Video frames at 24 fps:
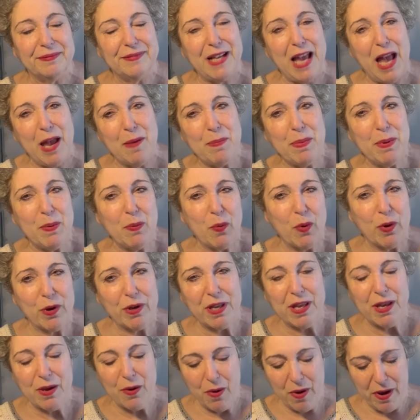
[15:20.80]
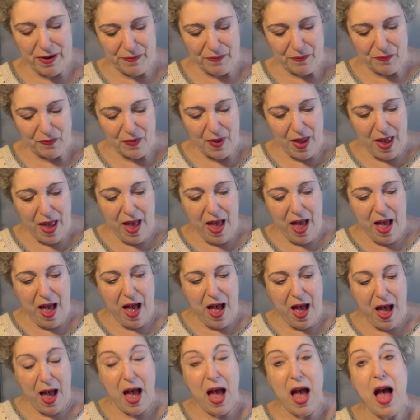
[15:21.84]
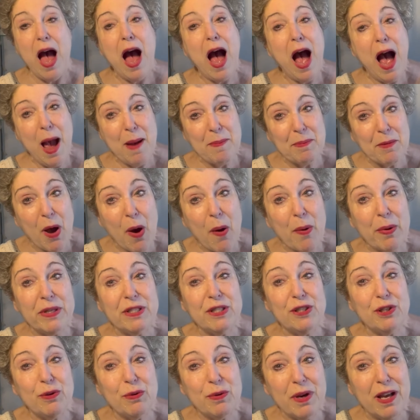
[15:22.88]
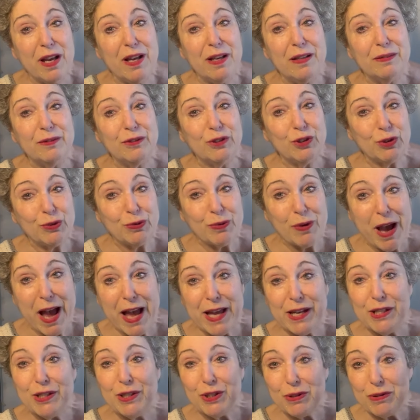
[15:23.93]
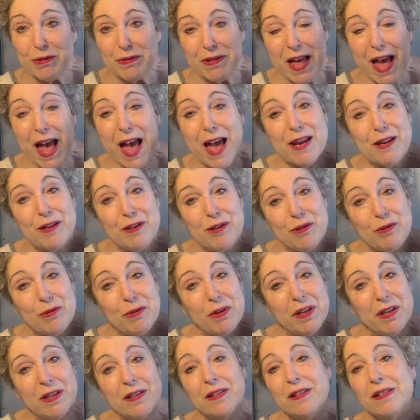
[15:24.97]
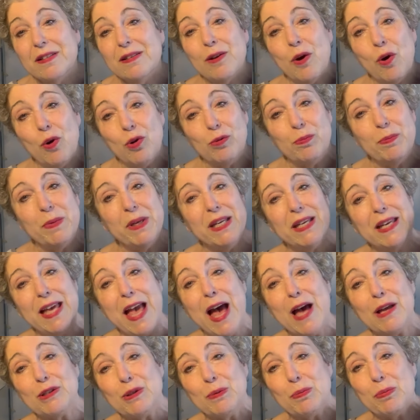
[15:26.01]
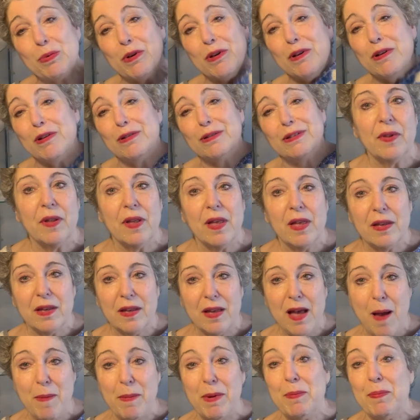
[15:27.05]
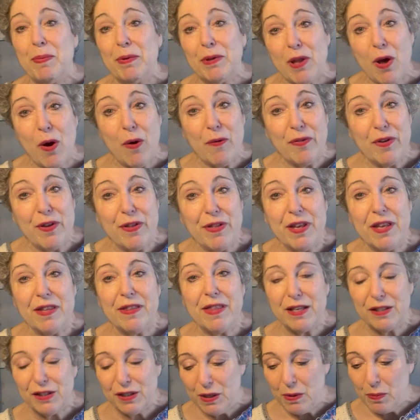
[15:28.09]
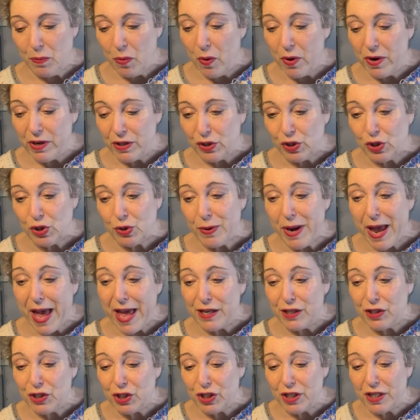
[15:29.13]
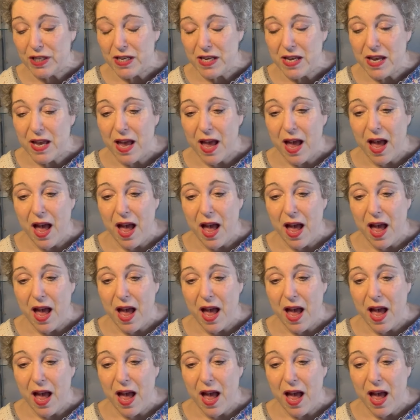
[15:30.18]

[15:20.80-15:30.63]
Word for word: I've been working on. I'm going to try to do that. You can hold me accountable. Comment below if you think that's an important strategy.